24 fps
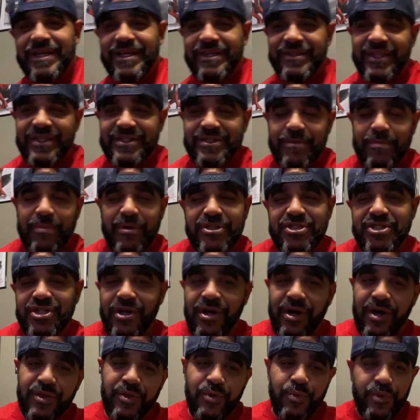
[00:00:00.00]
There's a bunch of
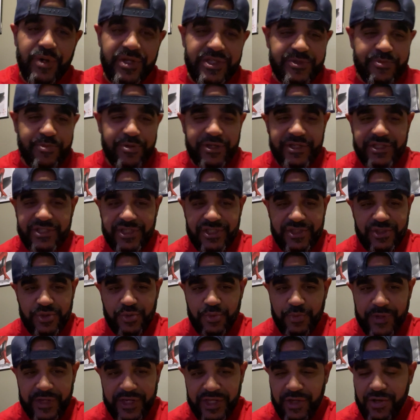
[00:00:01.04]
other ones, but it's just too
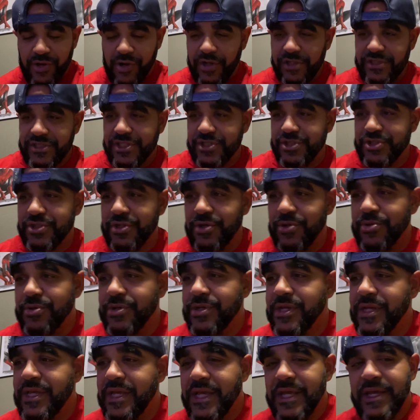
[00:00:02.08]
many cards to show.
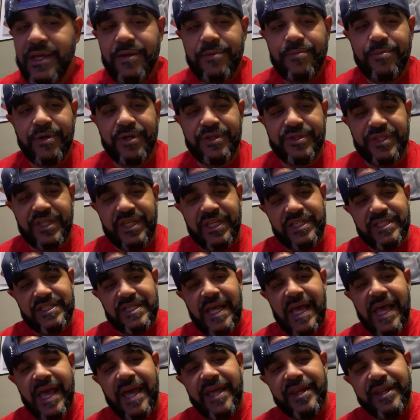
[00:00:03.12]
But these I
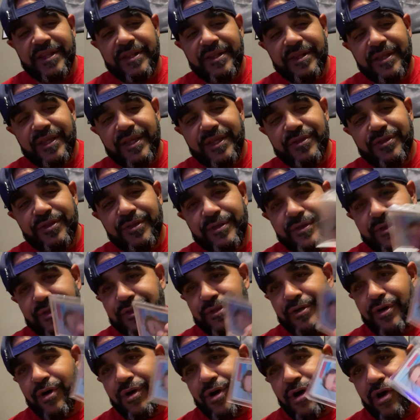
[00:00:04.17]
had in
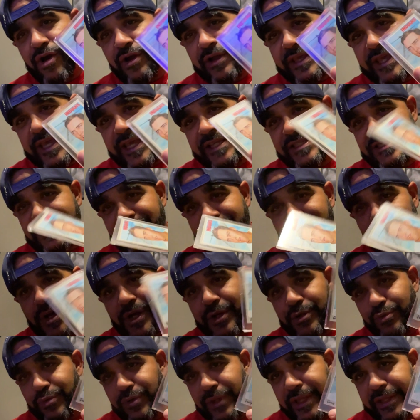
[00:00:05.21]
hard cases, so I
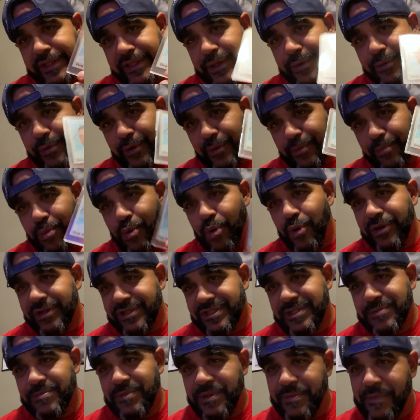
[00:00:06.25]
knew that they were important
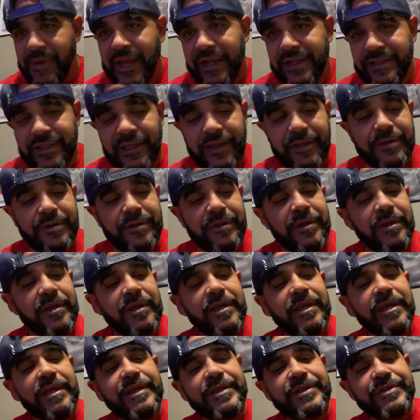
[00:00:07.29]
to me back then.
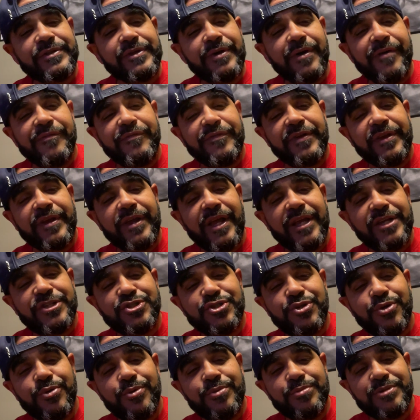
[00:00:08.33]
So I figured I'd
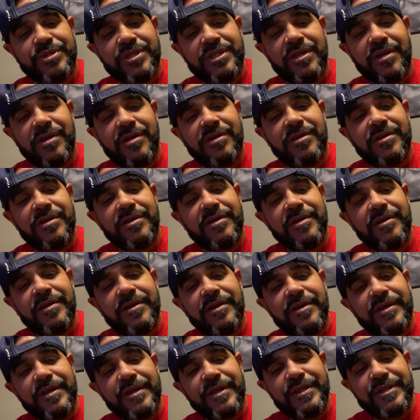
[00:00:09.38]
show them to you.
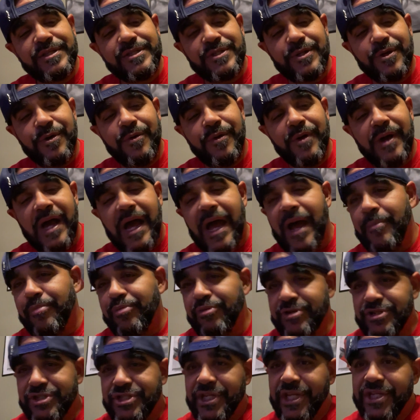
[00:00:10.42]
So I
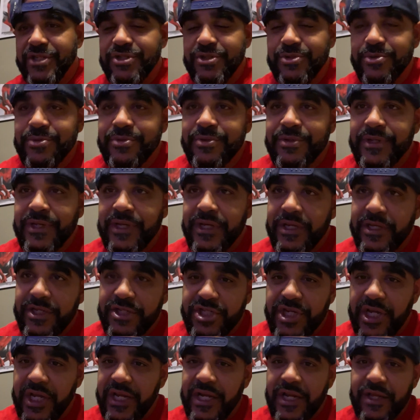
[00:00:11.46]
appreciate you
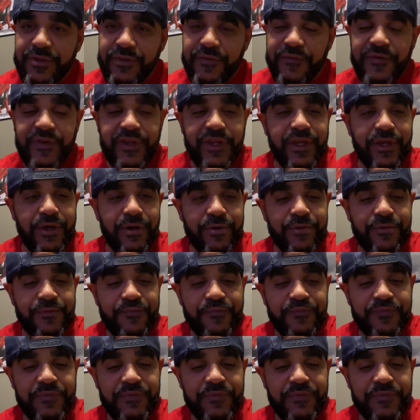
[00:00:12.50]
checking out the video.